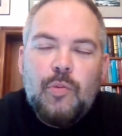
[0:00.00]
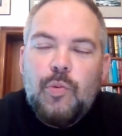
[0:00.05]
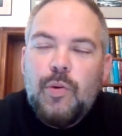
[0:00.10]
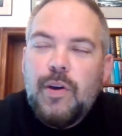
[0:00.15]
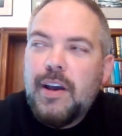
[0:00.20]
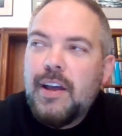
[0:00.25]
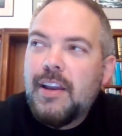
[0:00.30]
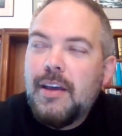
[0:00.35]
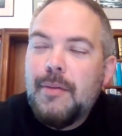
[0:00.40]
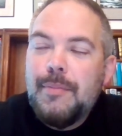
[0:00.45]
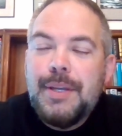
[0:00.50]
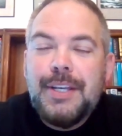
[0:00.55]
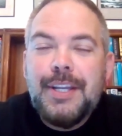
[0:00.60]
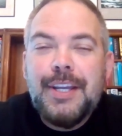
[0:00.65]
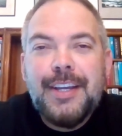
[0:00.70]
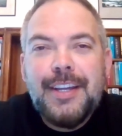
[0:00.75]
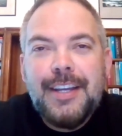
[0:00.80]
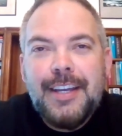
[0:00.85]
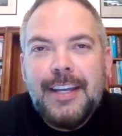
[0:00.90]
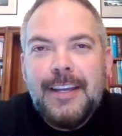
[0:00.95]
Well, I mean,
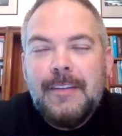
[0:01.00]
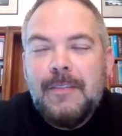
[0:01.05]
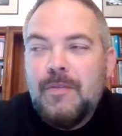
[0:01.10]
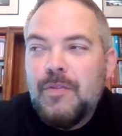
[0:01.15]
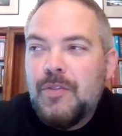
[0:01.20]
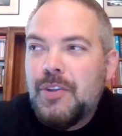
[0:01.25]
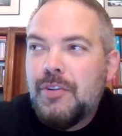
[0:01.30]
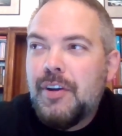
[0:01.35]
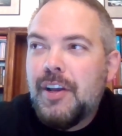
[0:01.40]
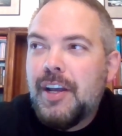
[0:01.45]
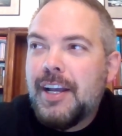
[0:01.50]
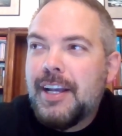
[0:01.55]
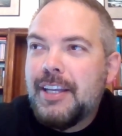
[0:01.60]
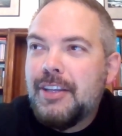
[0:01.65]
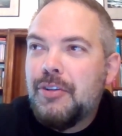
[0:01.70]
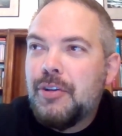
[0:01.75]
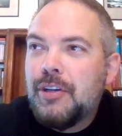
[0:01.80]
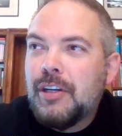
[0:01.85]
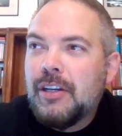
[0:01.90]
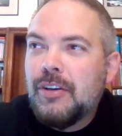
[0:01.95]

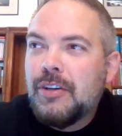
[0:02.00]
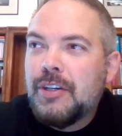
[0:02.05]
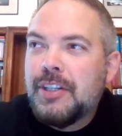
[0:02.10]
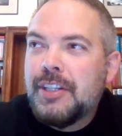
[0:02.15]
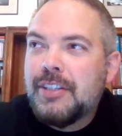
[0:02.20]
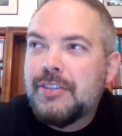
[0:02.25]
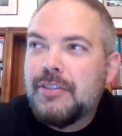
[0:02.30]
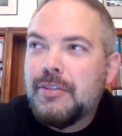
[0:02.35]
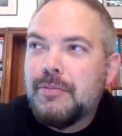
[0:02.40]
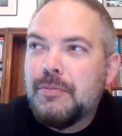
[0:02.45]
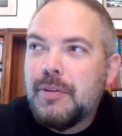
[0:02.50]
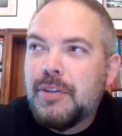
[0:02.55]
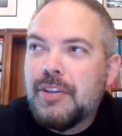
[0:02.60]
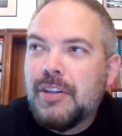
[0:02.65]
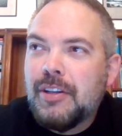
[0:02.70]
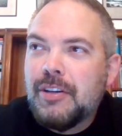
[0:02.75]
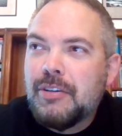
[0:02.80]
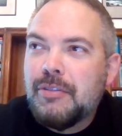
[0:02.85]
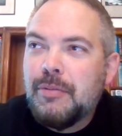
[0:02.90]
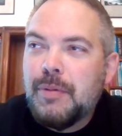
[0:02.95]
you could look at this
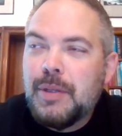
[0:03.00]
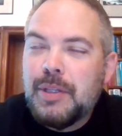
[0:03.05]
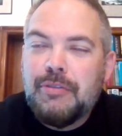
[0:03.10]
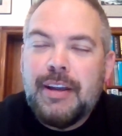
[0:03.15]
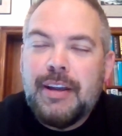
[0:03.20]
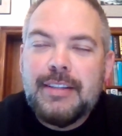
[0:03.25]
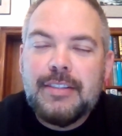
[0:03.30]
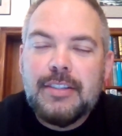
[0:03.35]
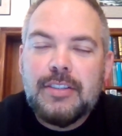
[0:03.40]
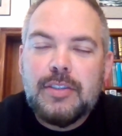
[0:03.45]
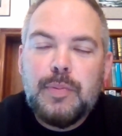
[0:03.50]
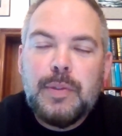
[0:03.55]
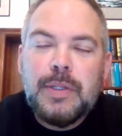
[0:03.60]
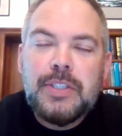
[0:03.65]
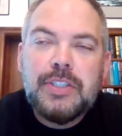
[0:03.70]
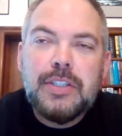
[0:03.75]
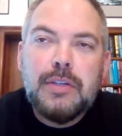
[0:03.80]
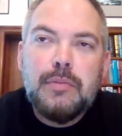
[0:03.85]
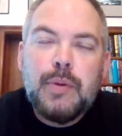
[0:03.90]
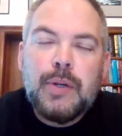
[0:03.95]
with great
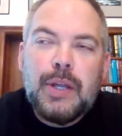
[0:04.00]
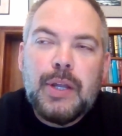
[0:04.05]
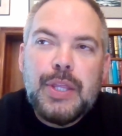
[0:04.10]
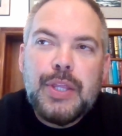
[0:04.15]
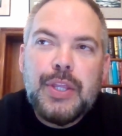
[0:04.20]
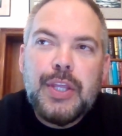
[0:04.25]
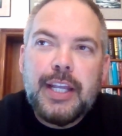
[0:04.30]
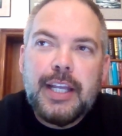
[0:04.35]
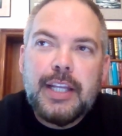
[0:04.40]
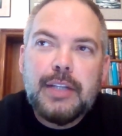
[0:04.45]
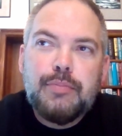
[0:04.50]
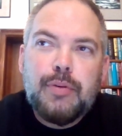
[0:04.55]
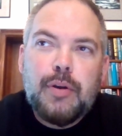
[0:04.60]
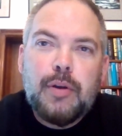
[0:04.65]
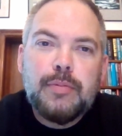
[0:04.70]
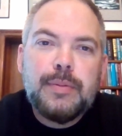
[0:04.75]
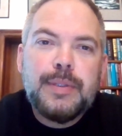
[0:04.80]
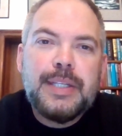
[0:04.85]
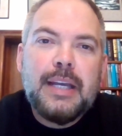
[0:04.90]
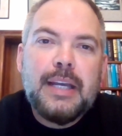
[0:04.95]
suspicion, but I think it
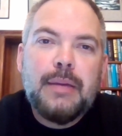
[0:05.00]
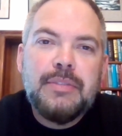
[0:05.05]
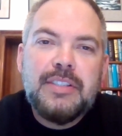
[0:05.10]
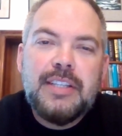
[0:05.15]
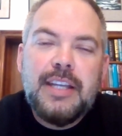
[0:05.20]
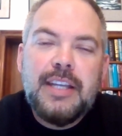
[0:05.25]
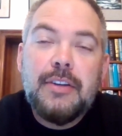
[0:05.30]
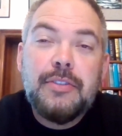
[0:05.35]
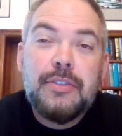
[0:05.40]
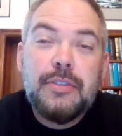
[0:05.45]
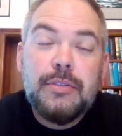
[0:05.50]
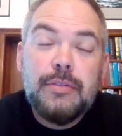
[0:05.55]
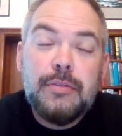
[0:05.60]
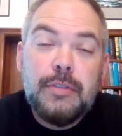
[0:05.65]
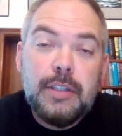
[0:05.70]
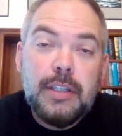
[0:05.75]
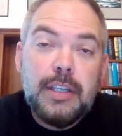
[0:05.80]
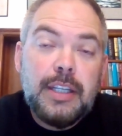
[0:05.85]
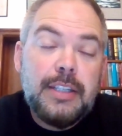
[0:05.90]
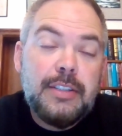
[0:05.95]
probably comes down to
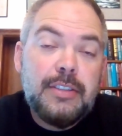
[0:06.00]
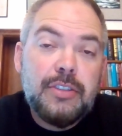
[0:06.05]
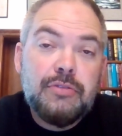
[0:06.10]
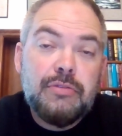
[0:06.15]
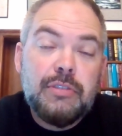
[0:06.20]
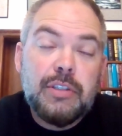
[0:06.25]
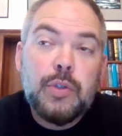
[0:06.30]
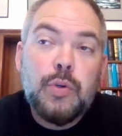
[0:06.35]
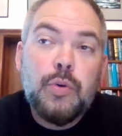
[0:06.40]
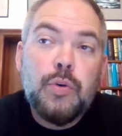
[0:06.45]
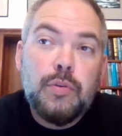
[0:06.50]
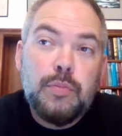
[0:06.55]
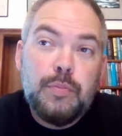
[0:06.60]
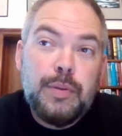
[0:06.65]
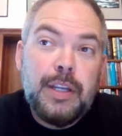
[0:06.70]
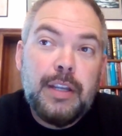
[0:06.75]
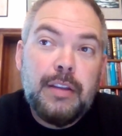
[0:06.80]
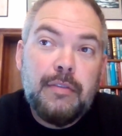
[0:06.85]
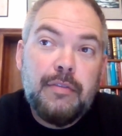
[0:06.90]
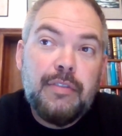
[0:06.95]
the district court
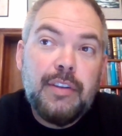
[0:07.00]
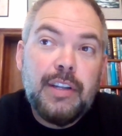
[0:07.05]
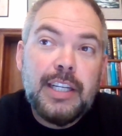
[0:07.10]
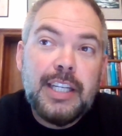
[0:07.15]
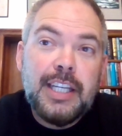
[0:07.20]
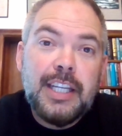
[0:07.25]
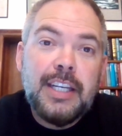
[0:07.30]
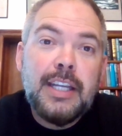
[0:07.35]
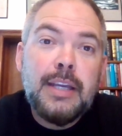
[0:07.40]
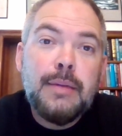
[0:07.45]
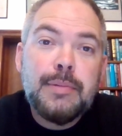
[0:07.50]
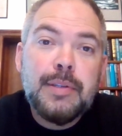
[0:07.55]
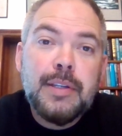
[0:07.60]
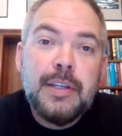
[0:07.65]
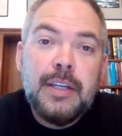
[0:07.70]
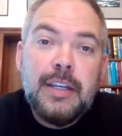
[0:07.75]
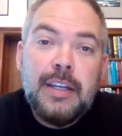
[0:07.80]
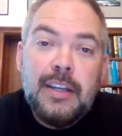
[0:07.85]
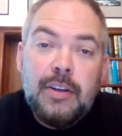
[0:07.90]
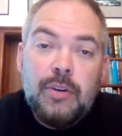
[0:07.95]
being fairly inept
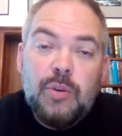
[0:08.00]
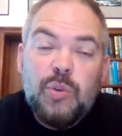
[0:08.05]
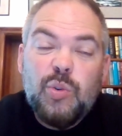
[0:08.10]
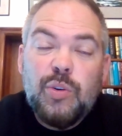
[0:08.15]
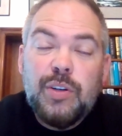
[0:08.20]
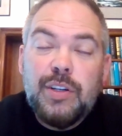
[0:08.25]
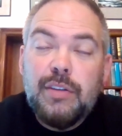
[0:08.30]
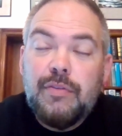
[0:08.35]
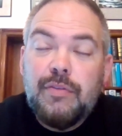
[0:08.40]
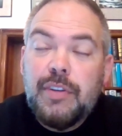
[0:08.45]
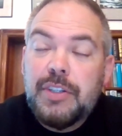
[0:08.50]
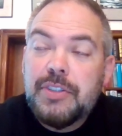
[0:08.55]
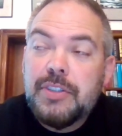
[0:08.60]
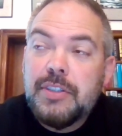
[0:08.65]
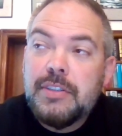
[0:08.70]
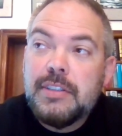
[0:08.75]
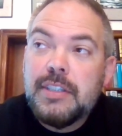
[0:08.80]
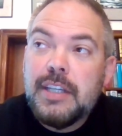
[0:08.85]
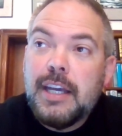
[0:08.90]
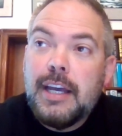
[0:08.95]
or
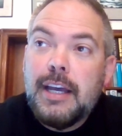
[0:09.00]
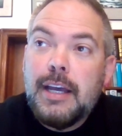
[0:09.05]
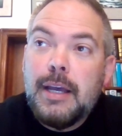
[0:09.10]
inefficient.